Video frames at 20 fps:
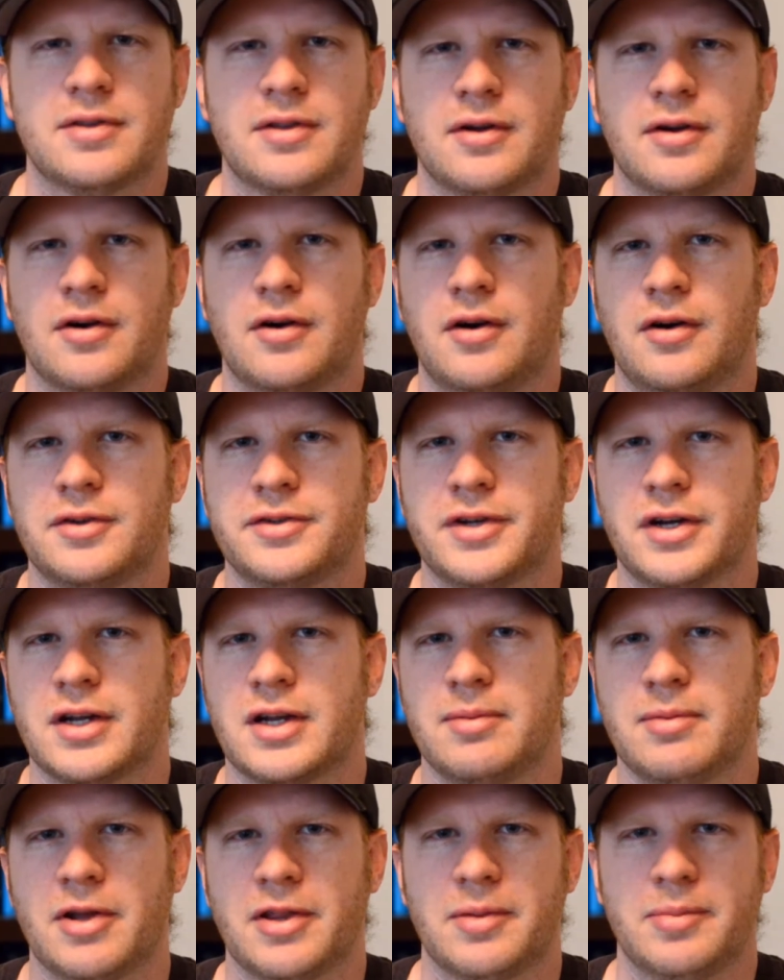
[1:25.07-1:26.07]
They're all
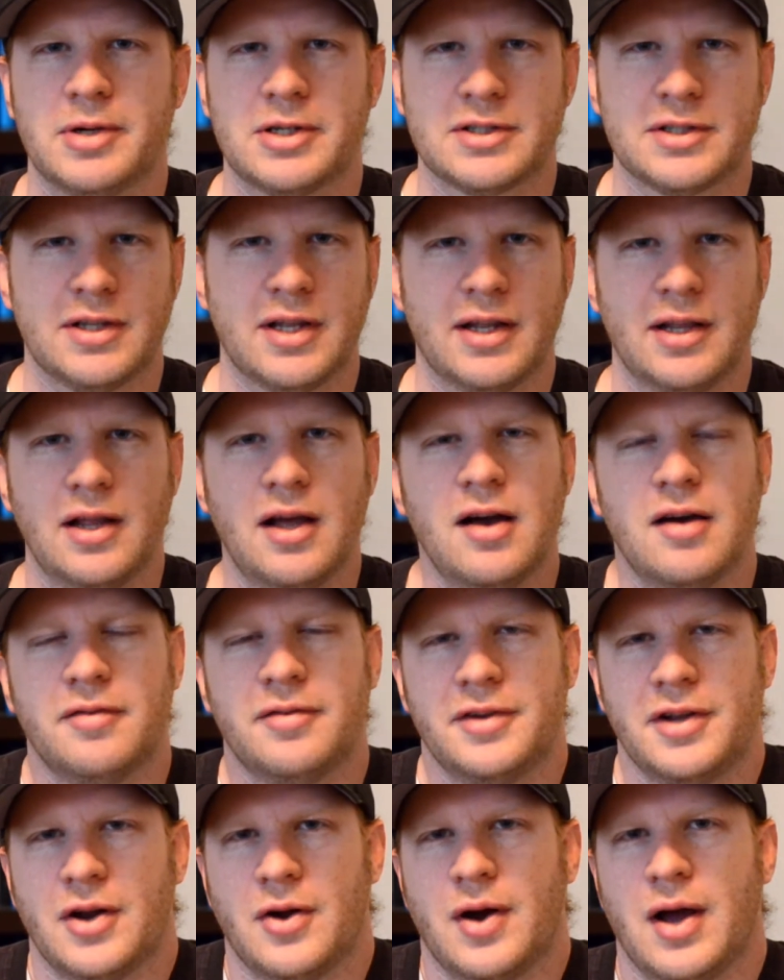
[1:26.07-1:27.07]
talking about the books that they love.
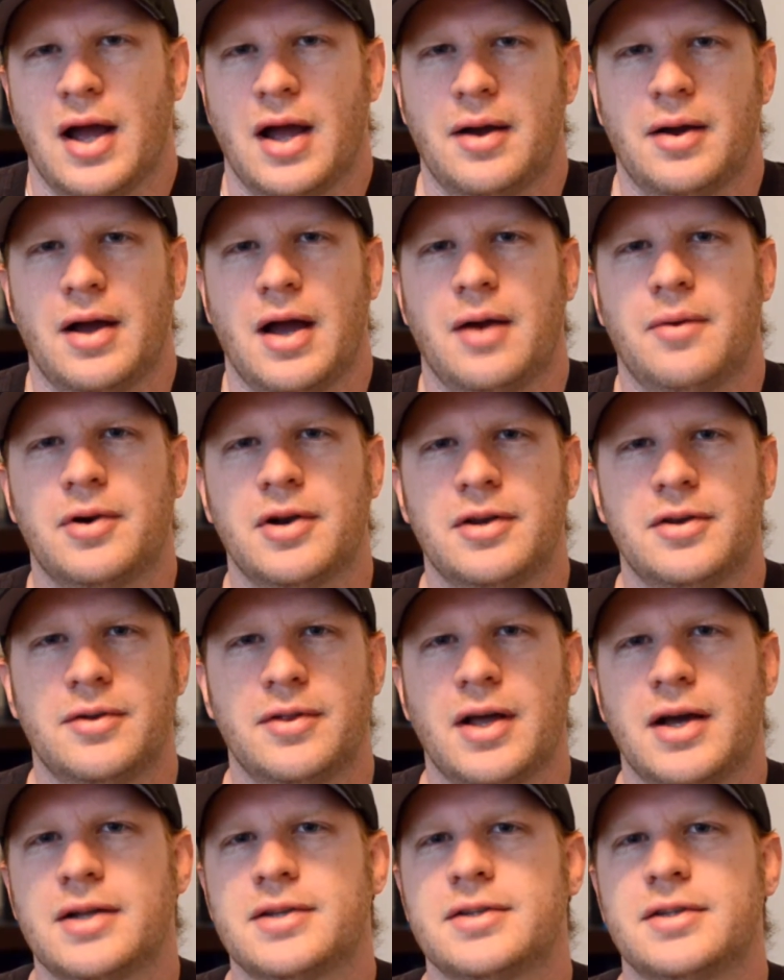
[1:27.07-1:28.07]
I want to do
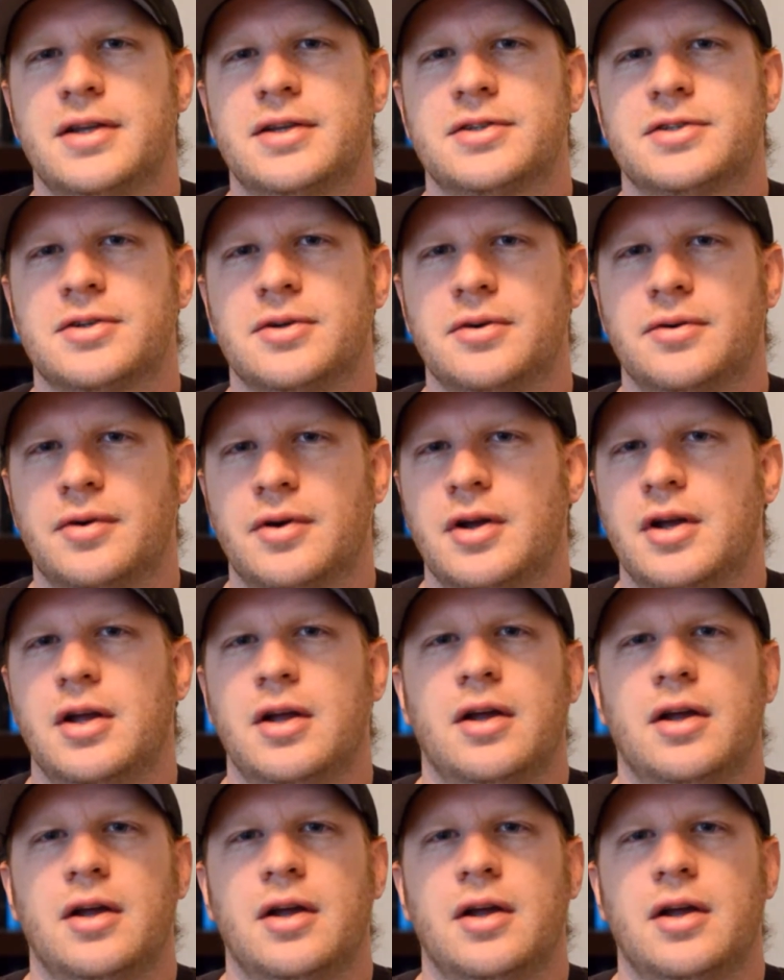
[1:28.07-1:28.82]
that, and then so